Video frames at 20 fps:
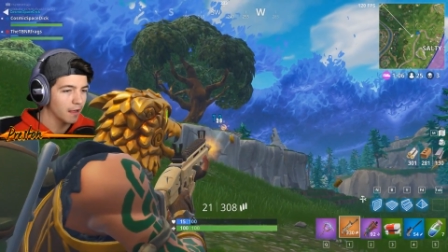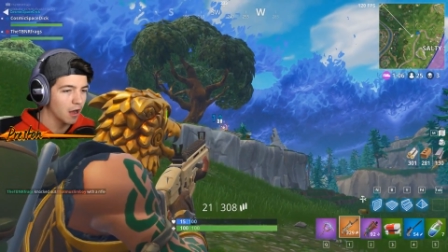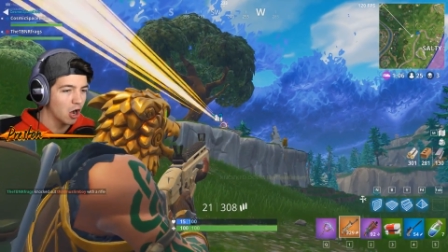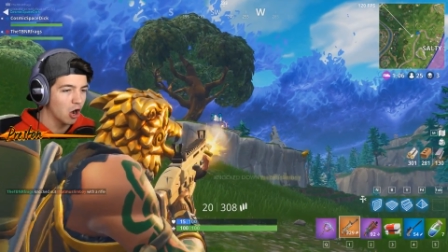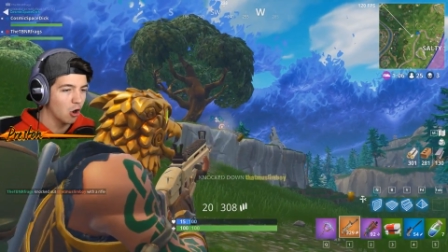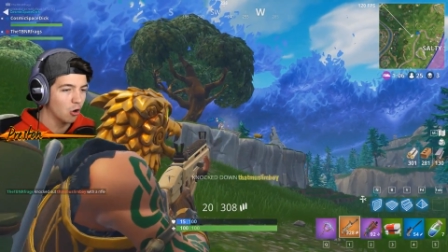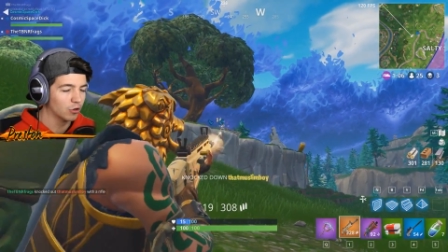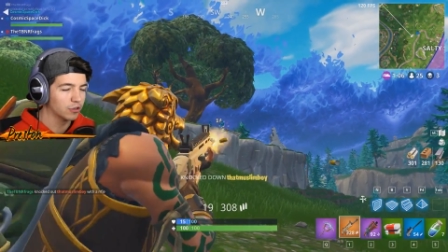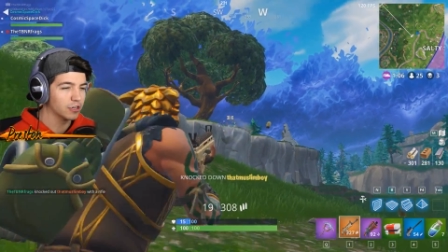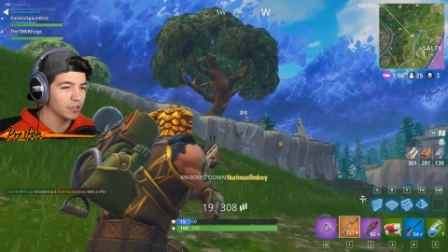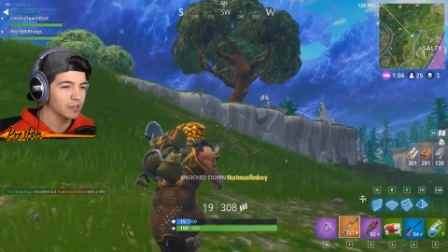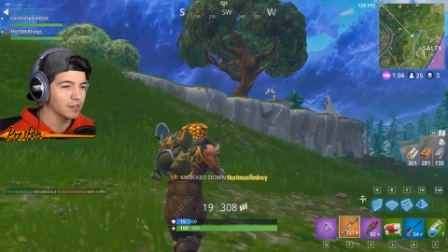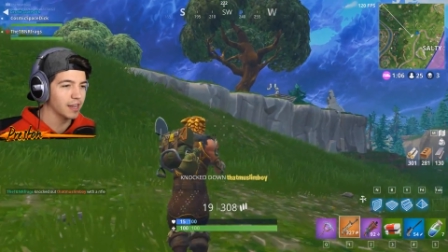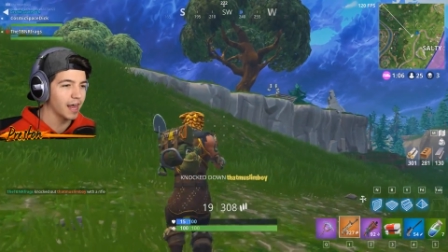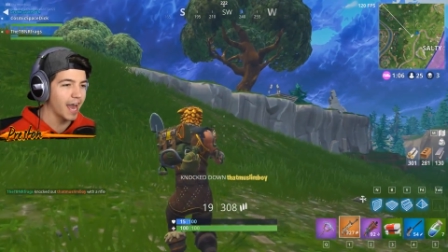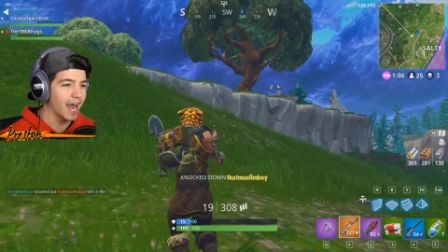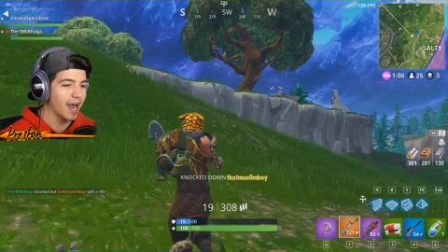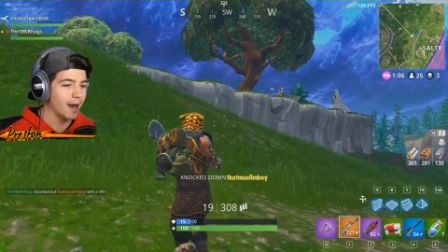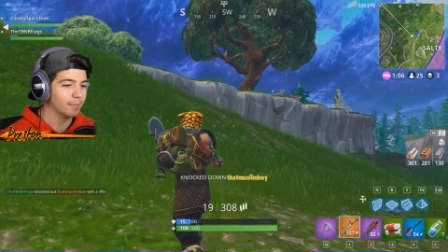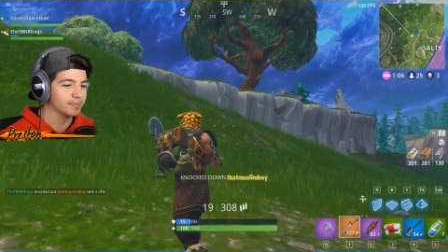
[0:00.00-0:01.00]
Oh,
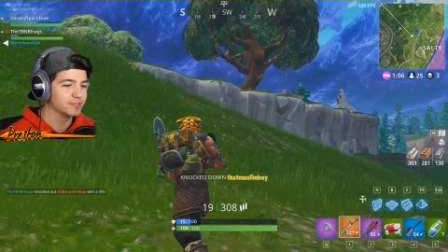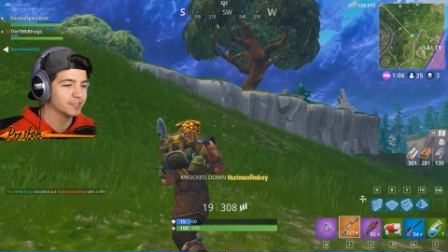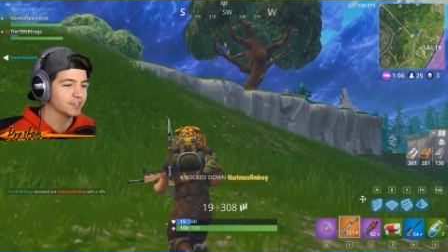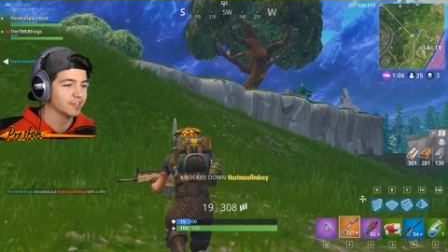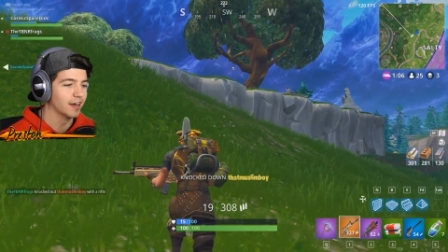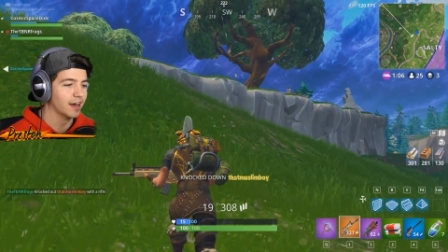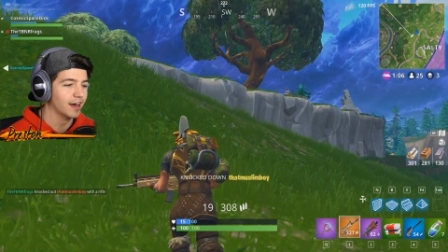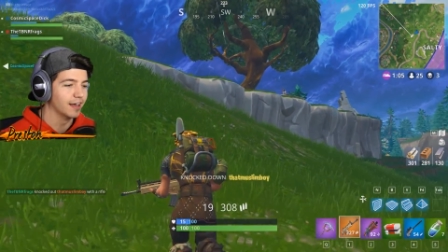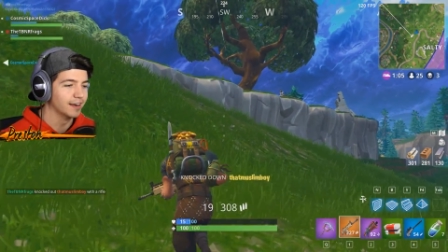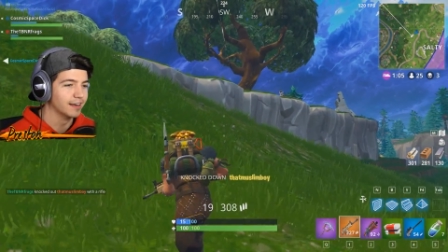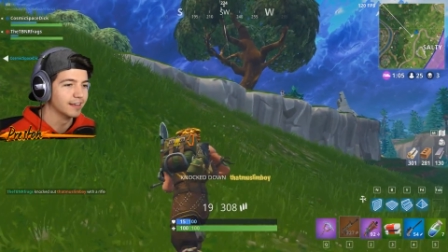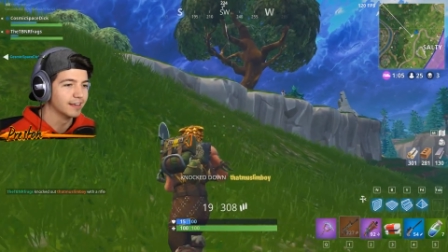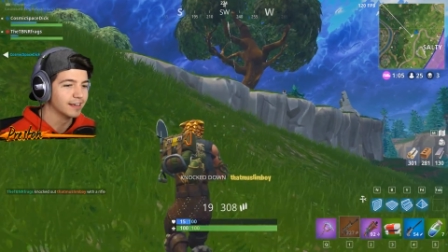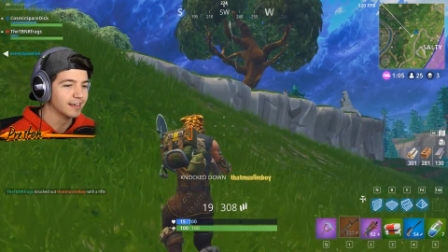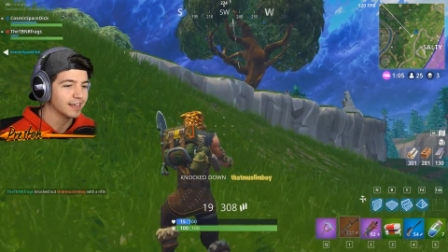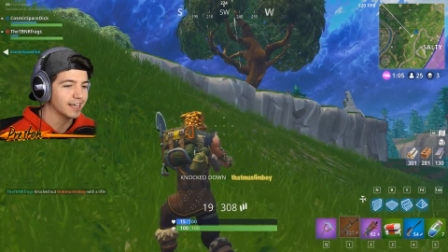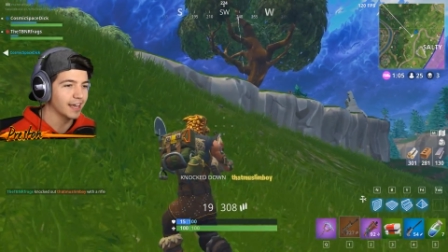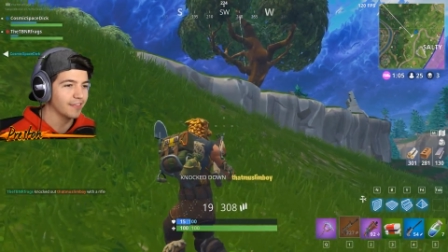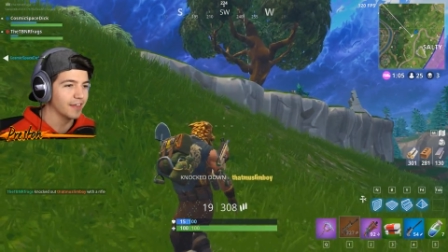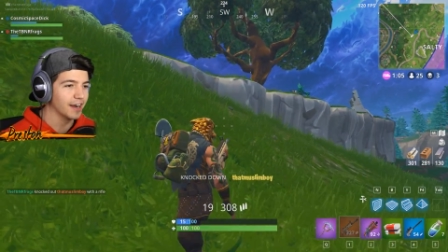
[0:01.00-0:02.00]
collapsed, son.
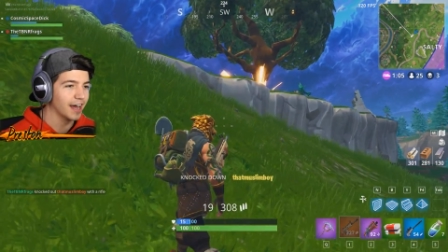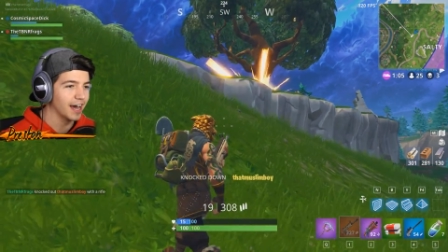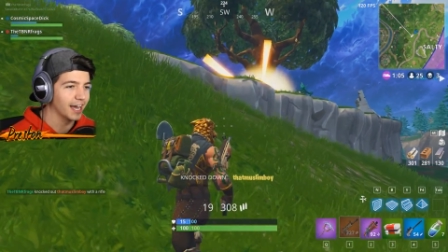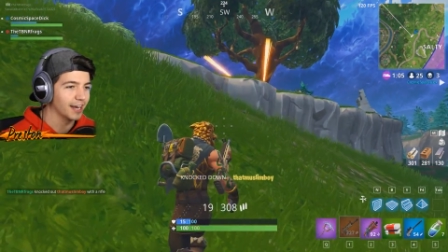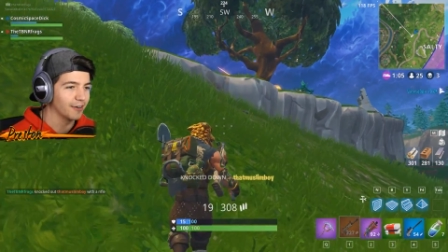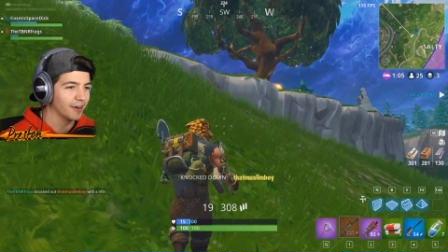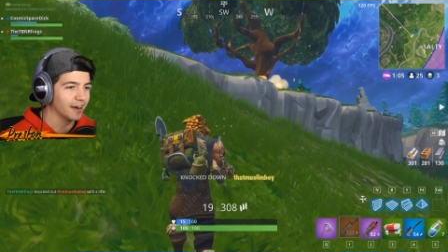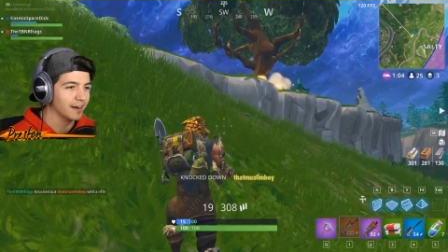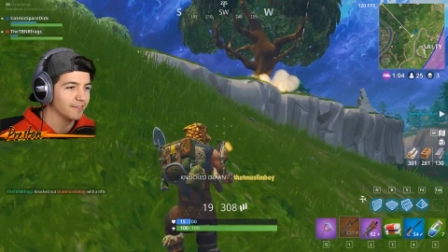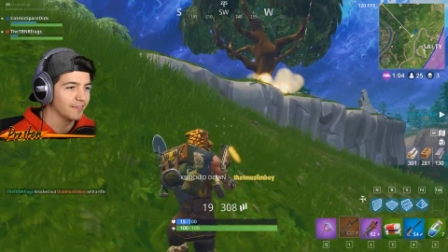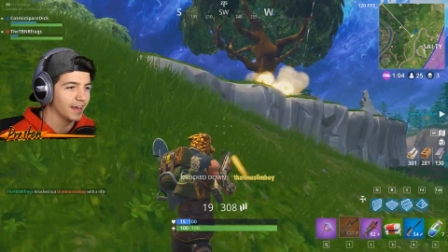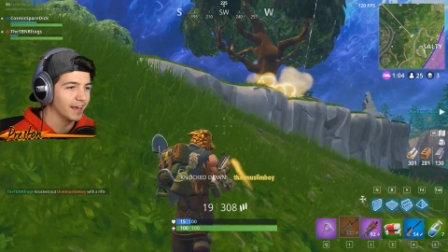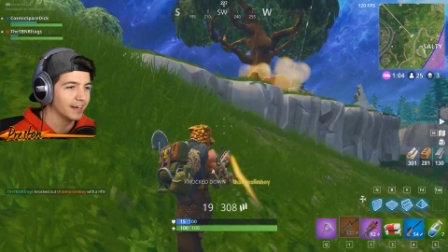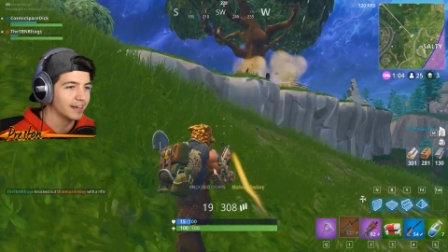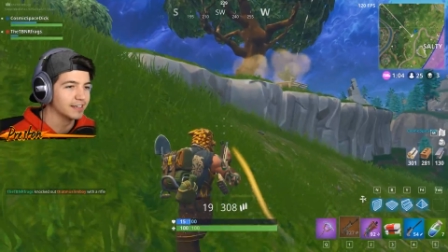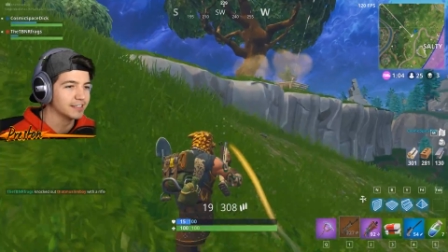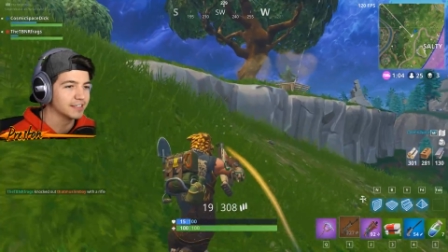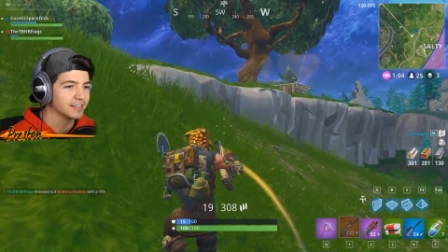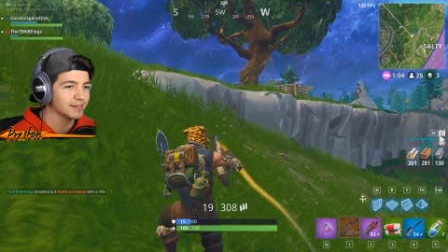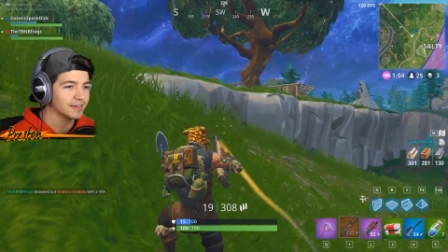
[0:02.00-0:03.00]
Get that high ground
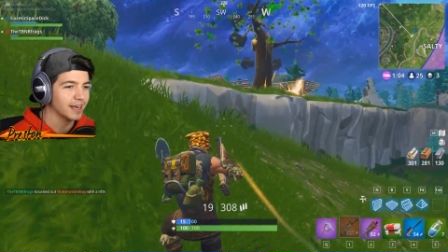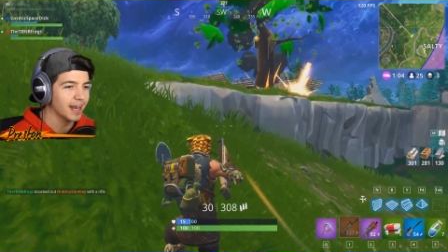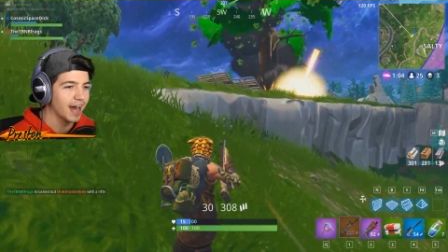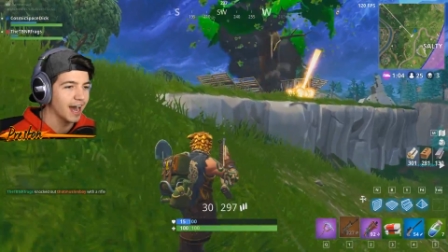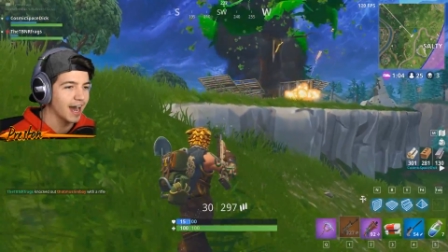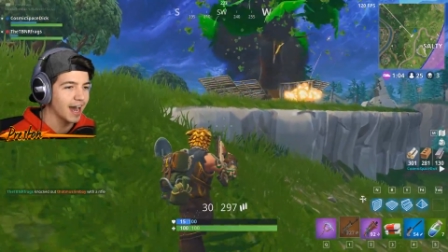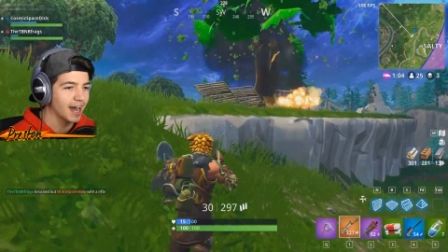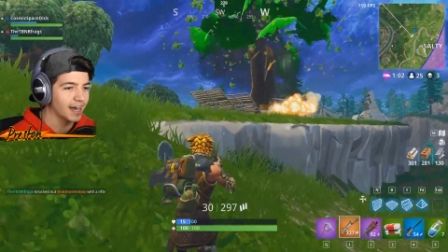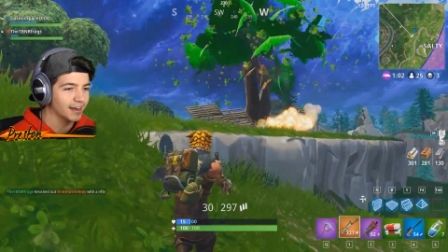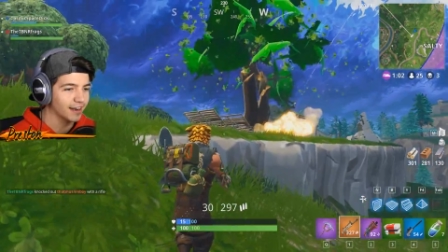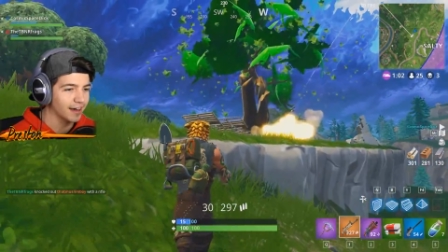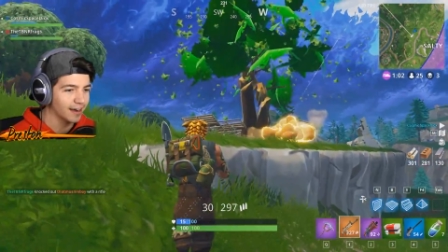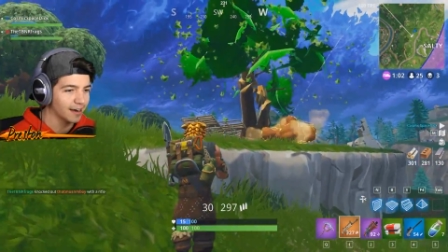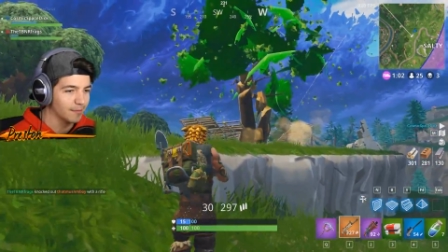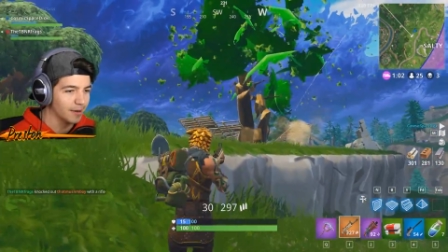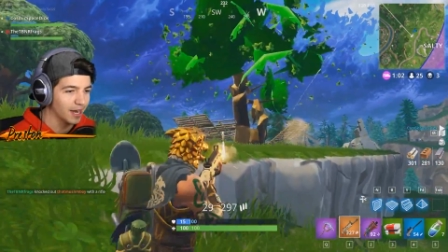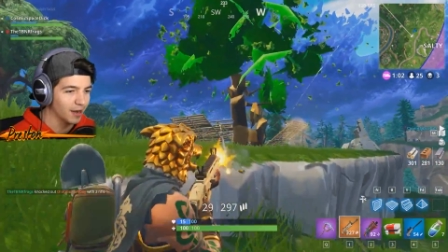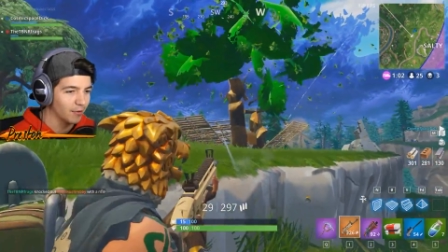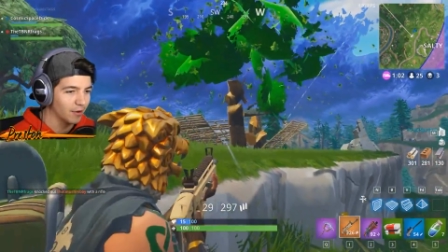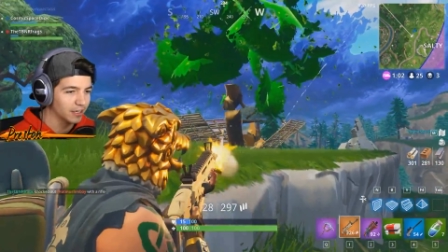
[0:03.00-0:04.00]
advantage? Nah, not
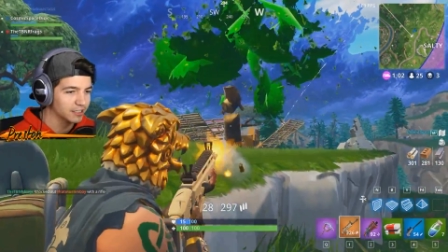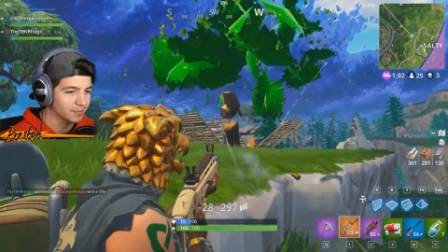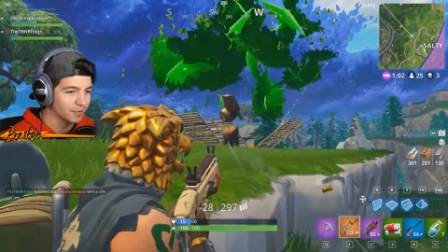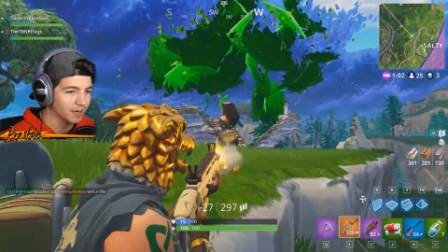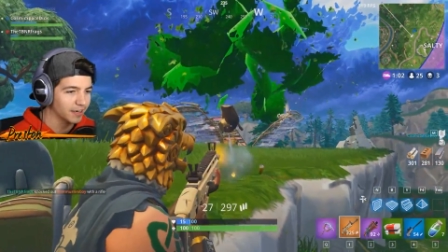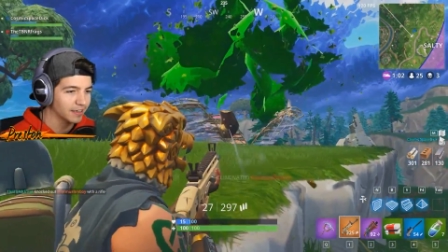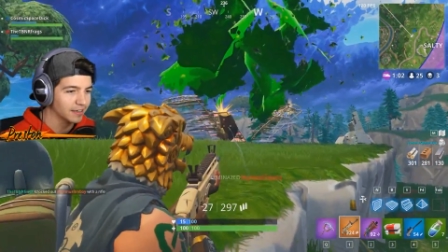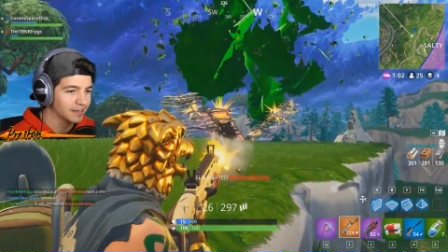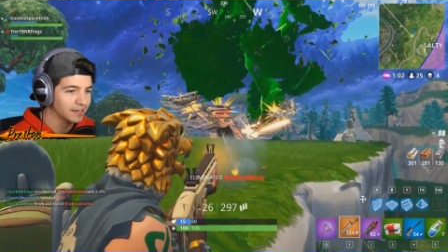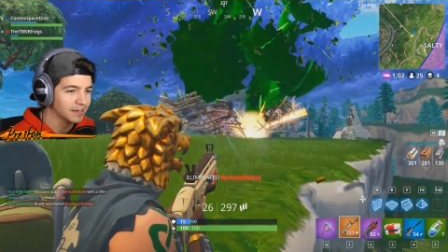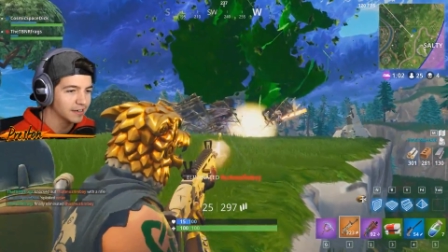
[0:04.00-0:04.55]
on my watch, buddy.